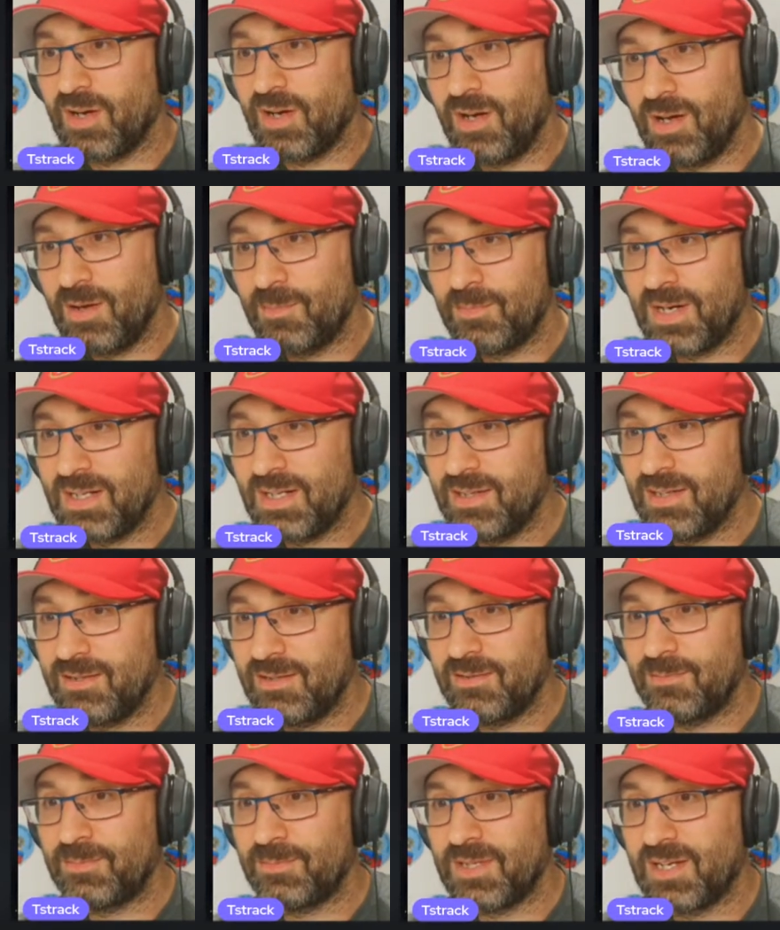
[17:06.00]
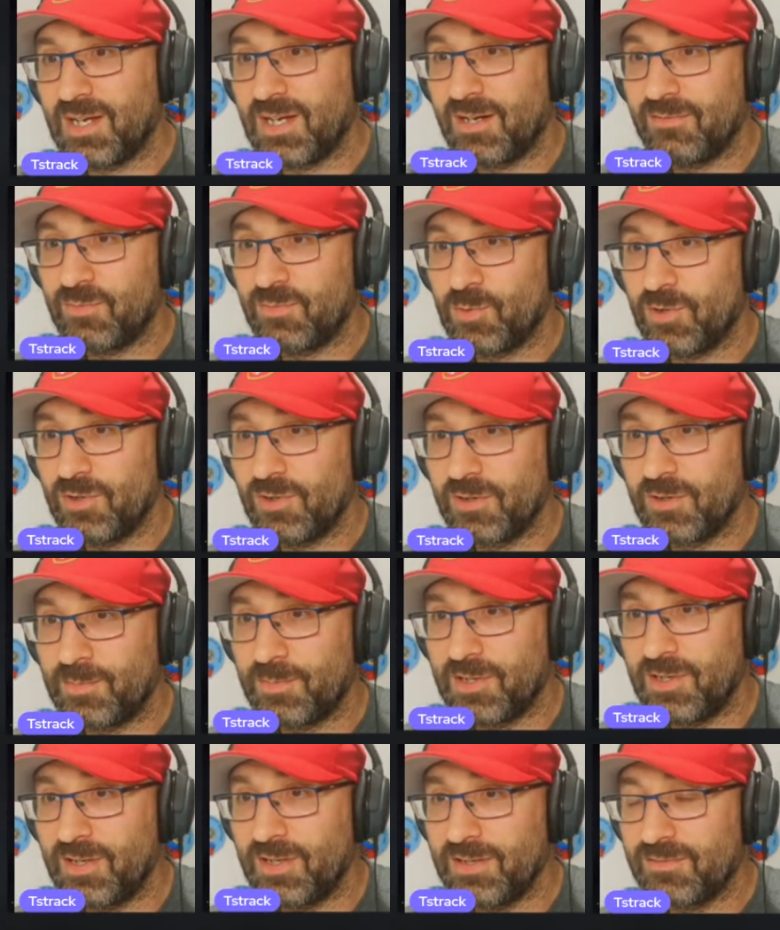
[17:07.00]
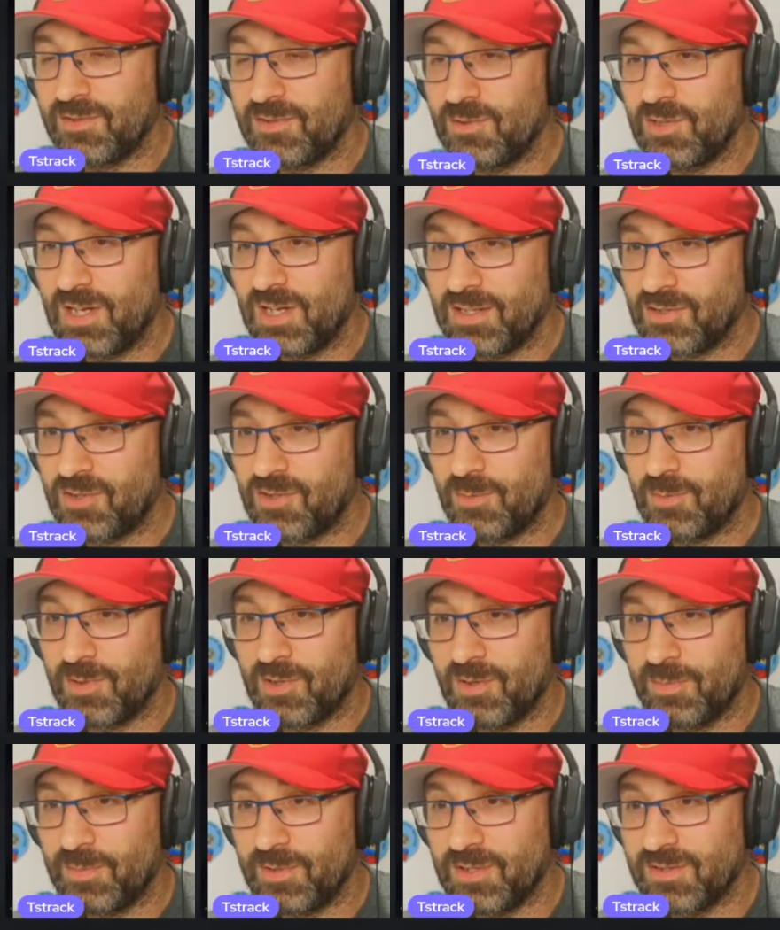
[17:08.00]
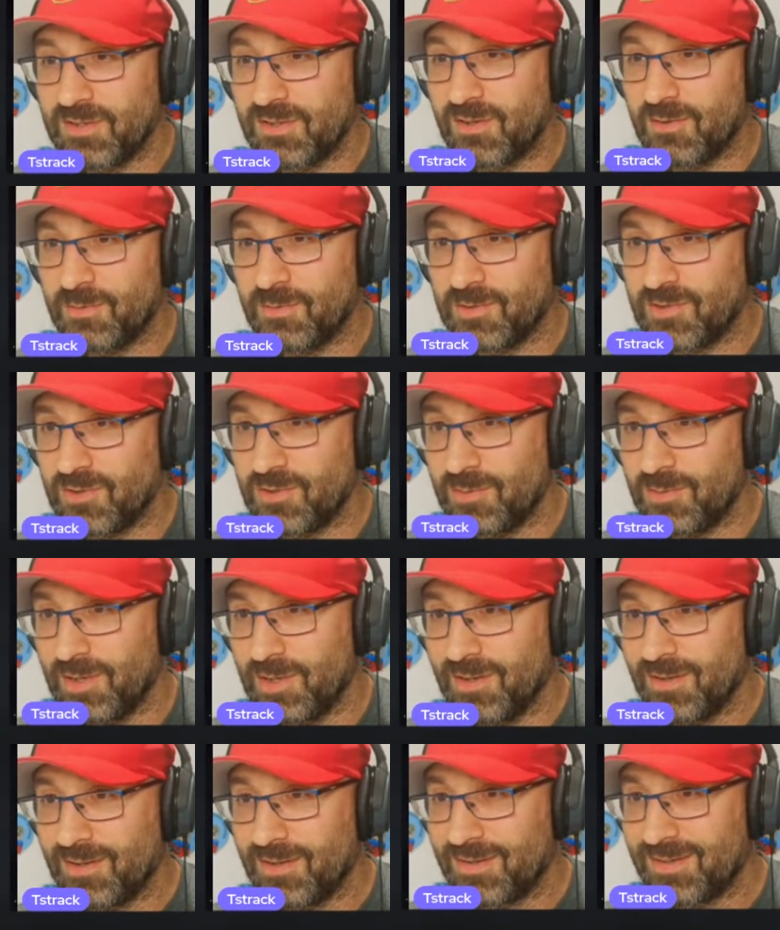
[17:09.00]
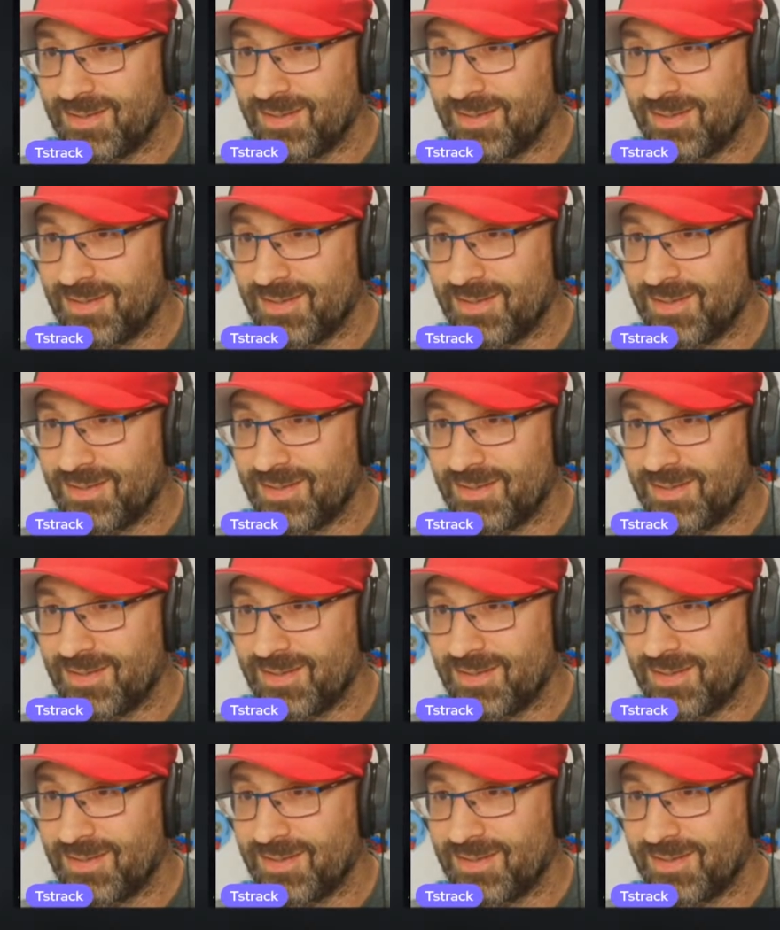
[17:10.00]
My lean would be Kenneth Walker, but if you like Chuba Hubbard, go with Chuba.